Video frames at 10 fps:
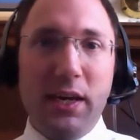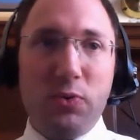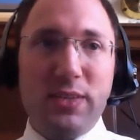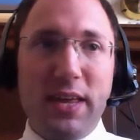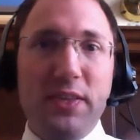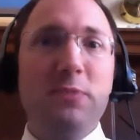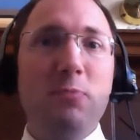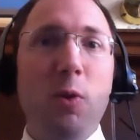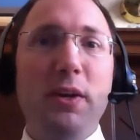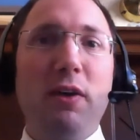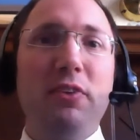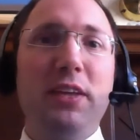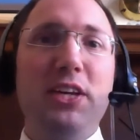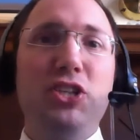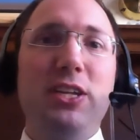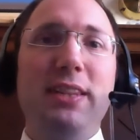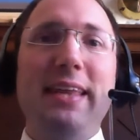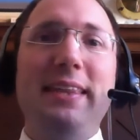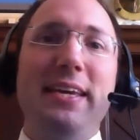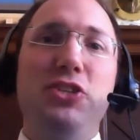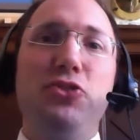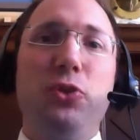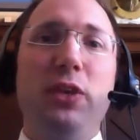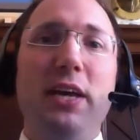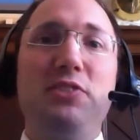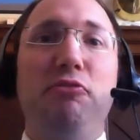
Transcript: it was at this moment a revelation that the Israelites